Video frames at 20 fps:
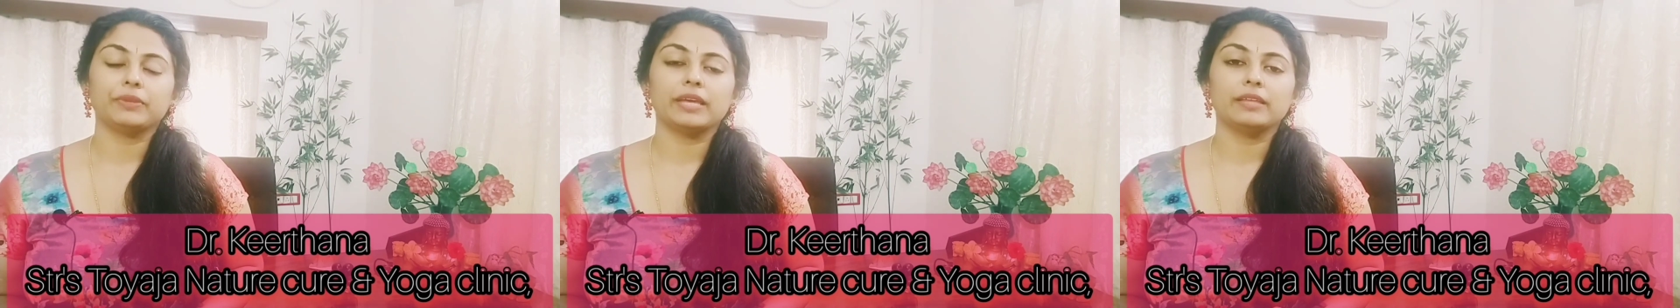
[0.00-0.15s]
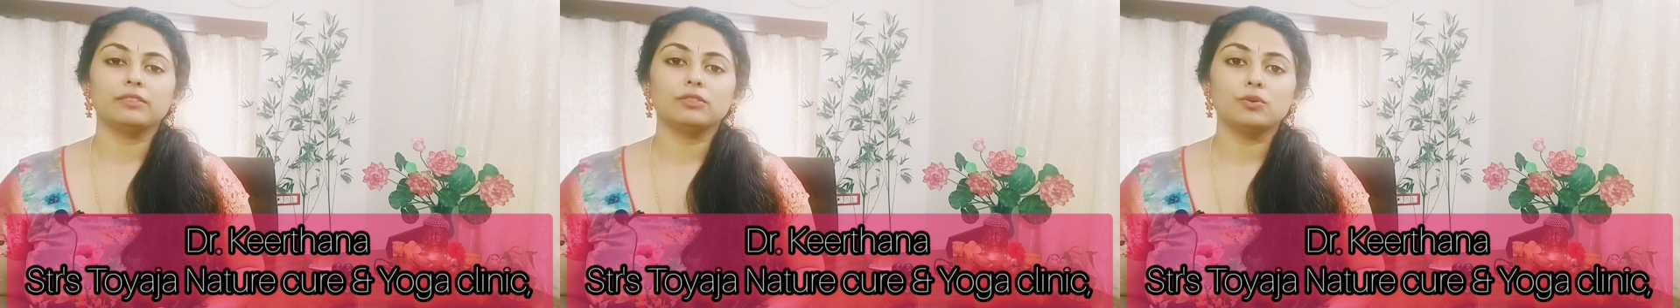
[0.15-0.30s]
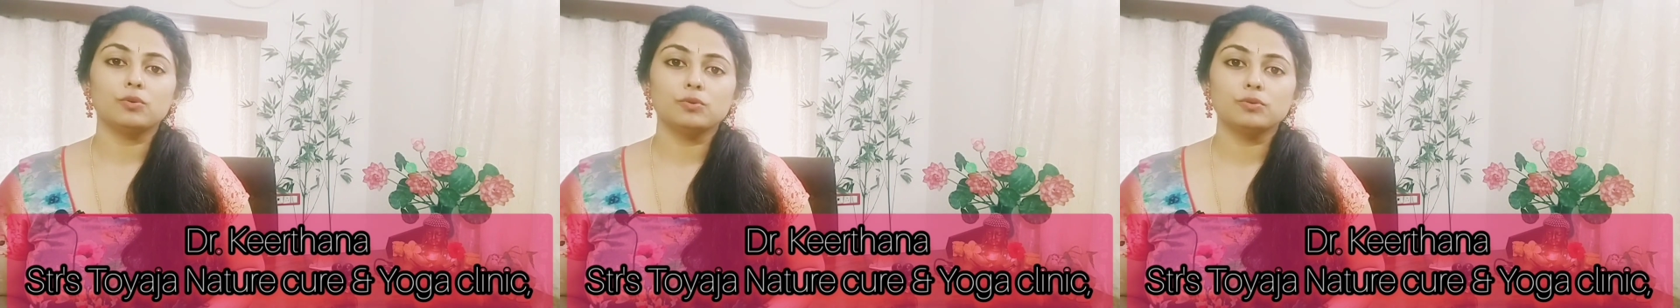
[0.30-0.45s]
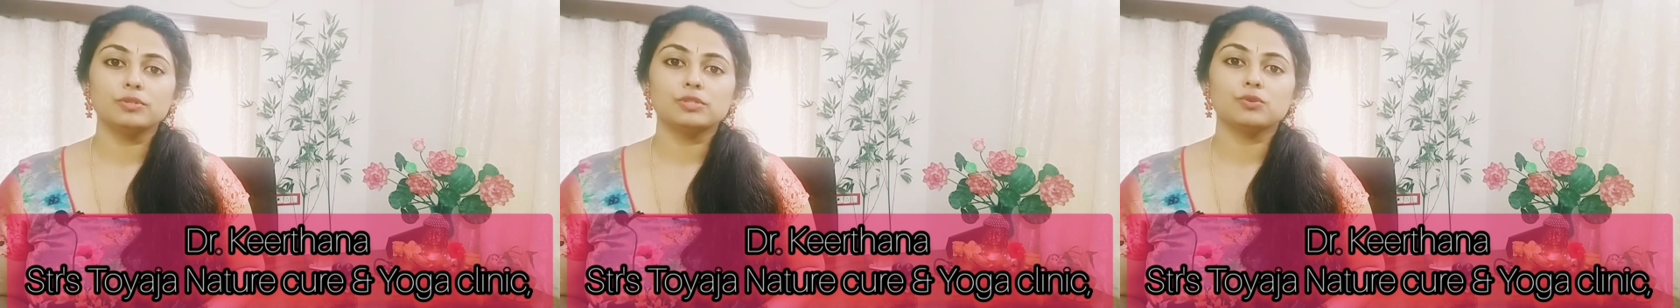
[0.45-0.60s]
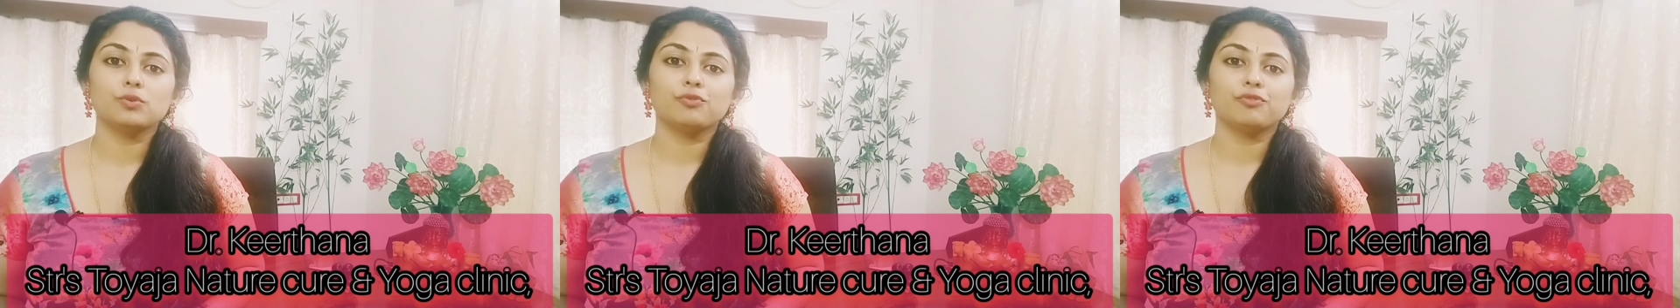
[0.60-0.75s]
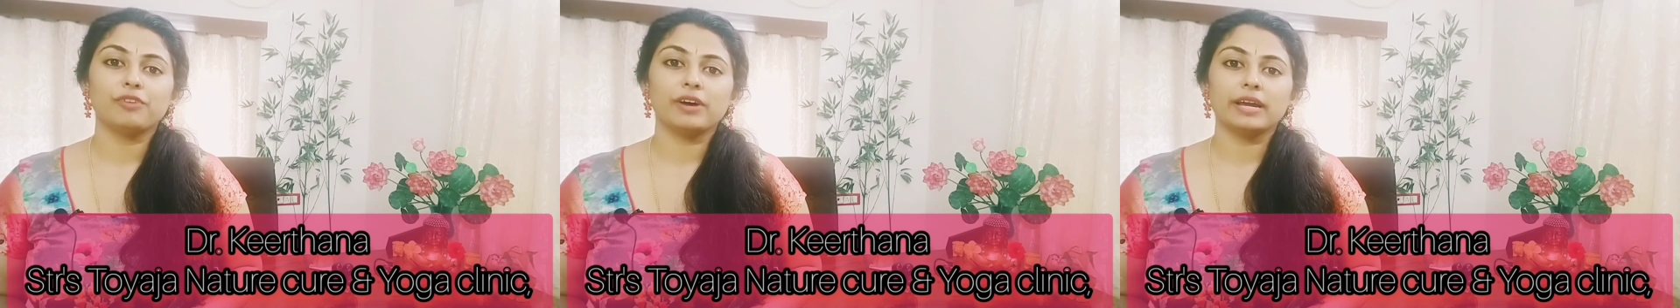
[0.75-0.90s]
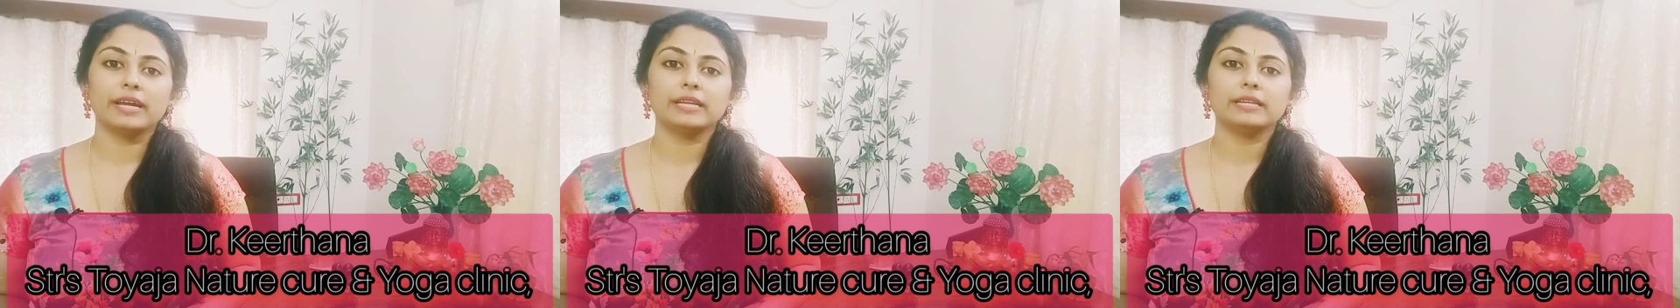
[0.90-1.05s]
and those who
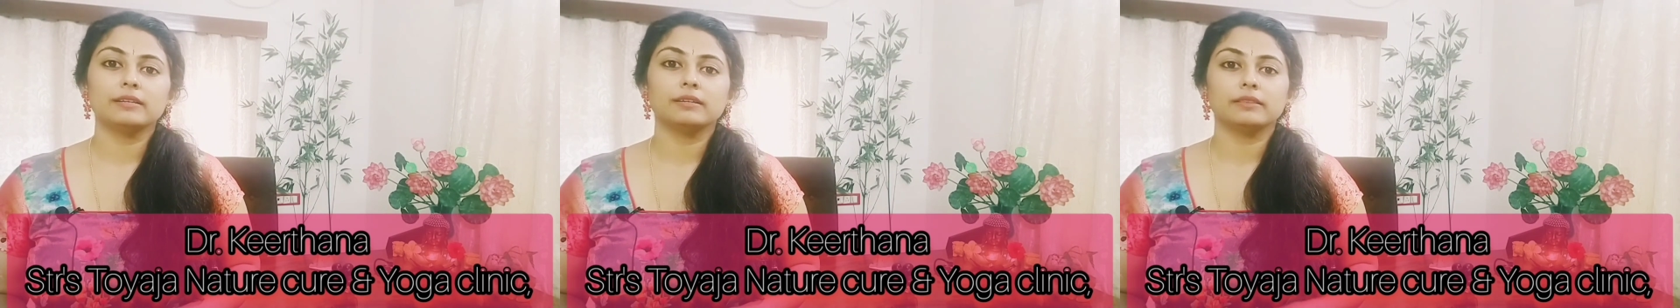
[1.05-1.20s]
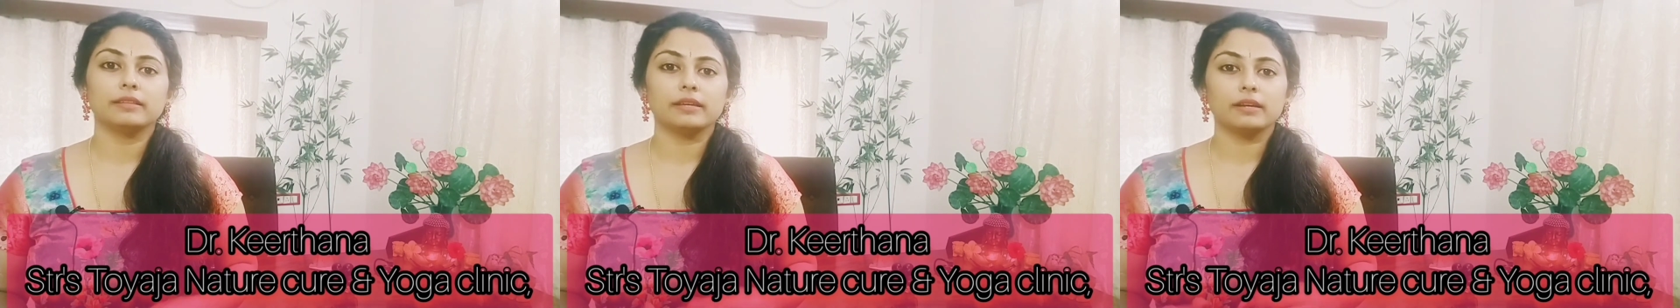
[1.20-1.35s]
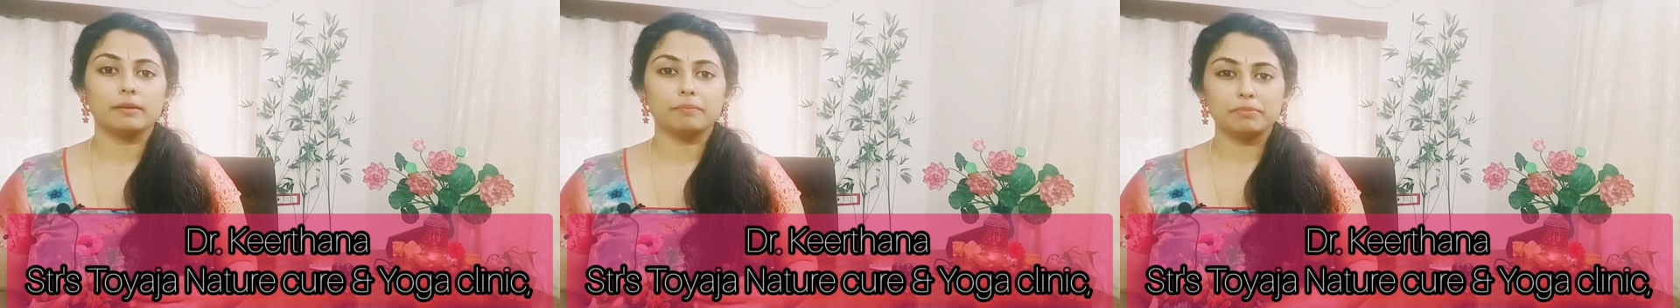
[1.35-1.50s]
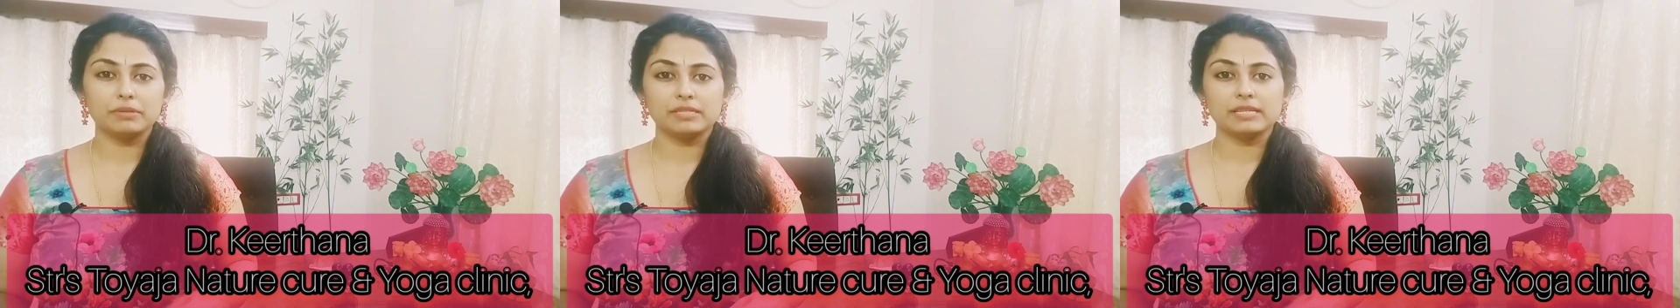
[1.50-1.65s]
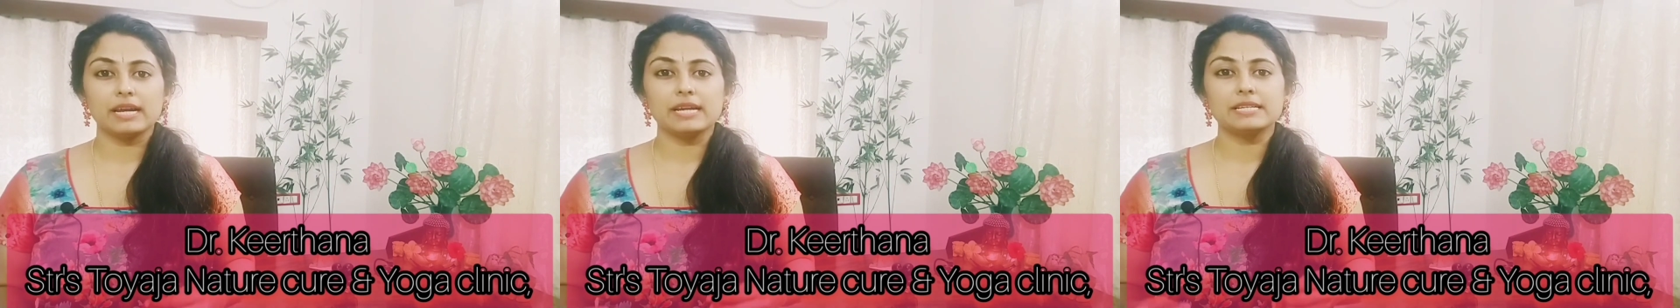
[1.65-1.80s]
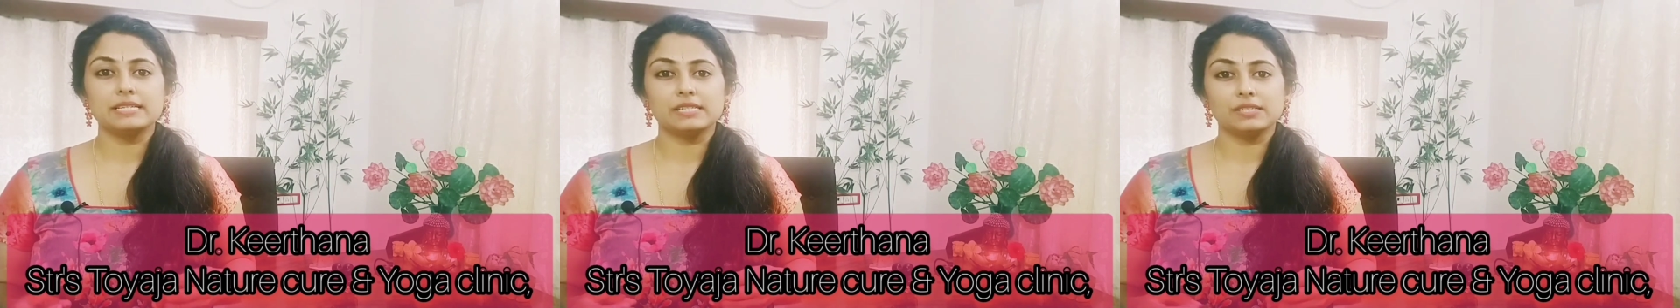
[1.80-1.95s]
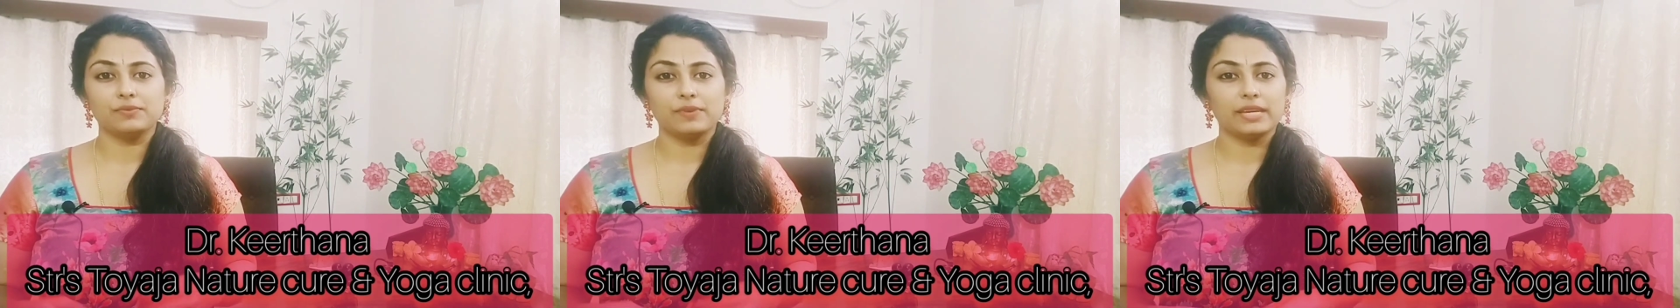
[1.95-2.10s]
find their
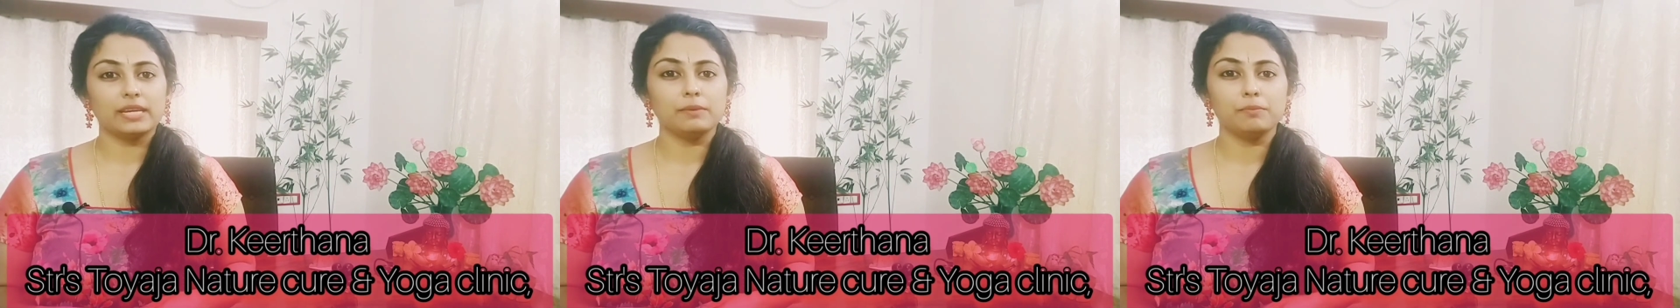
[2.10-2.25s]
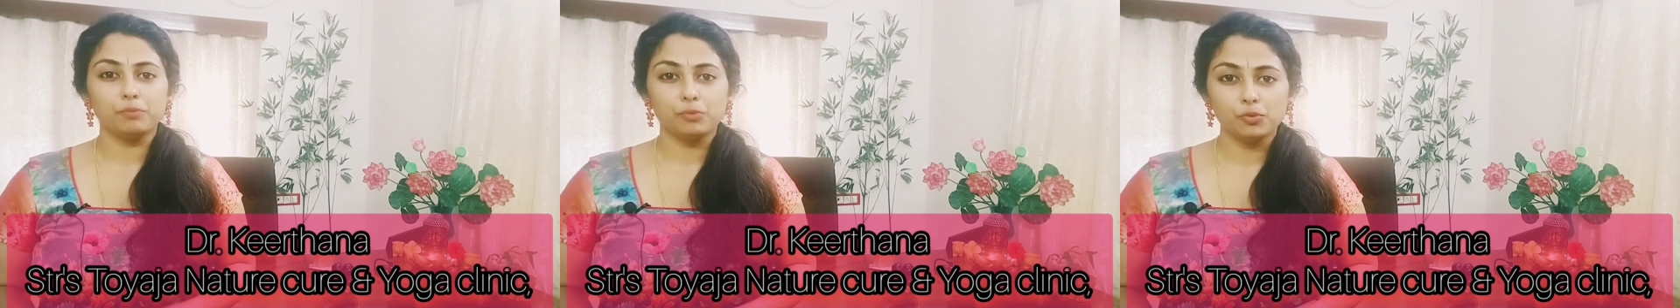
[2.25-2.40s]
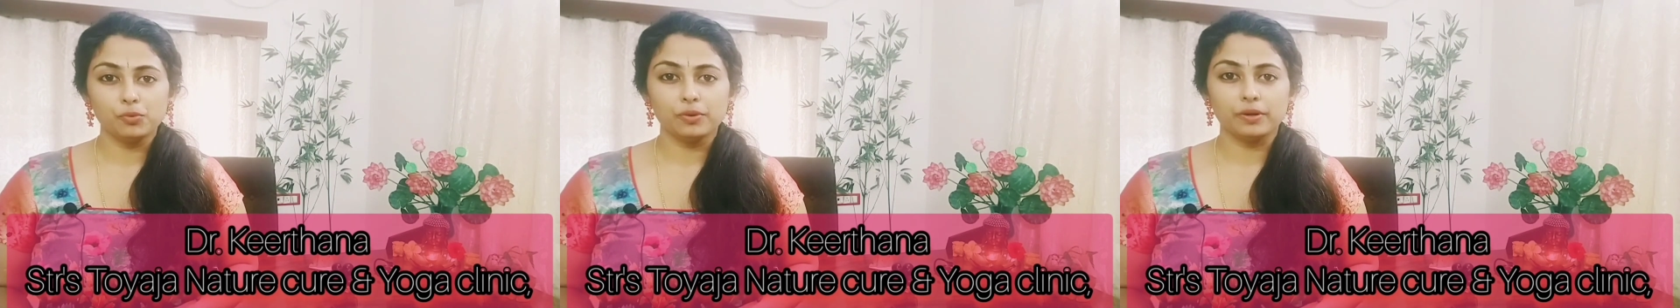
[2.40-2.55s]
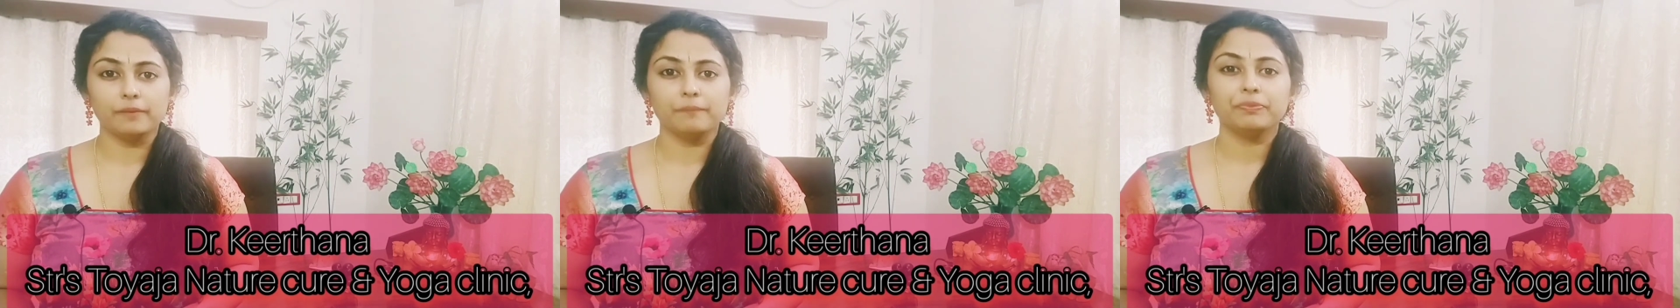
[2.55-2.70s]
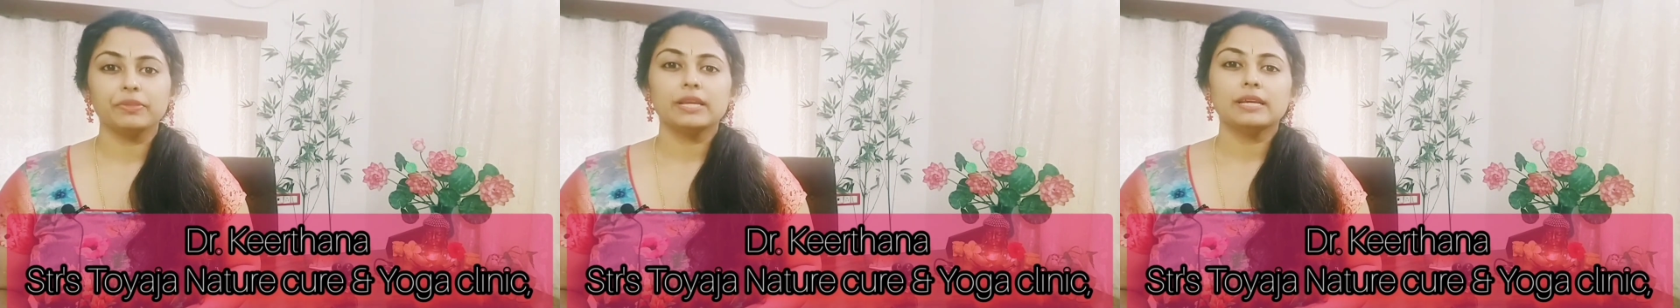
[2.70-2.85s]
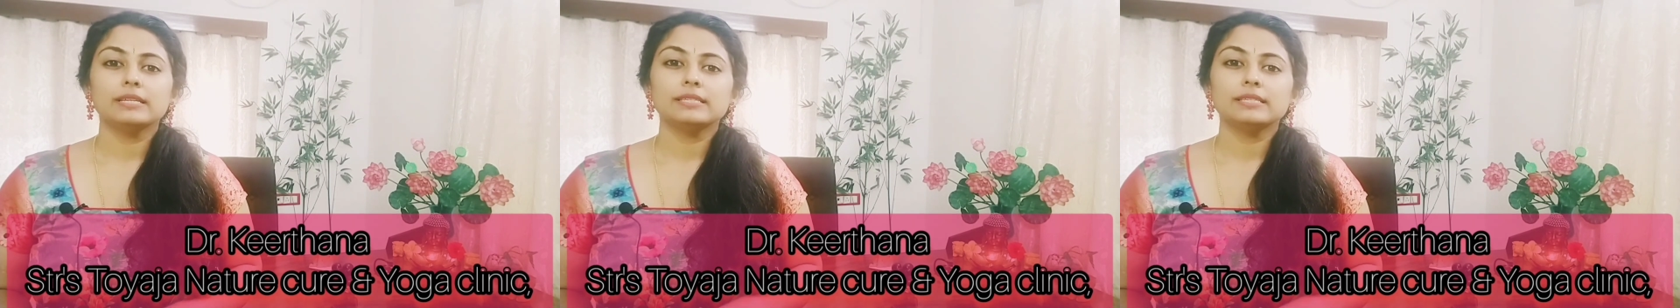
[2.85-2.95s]
appetite is very poor,